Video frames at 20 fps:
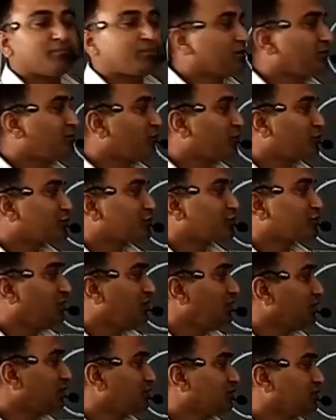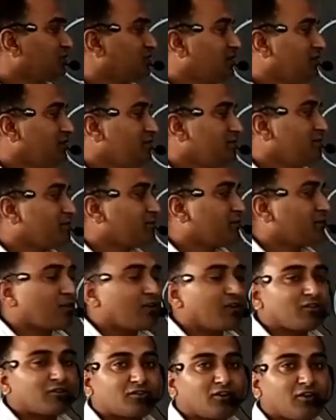proportional to the
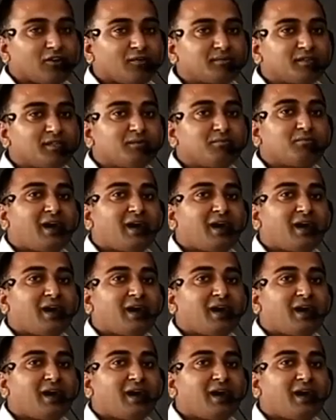product of the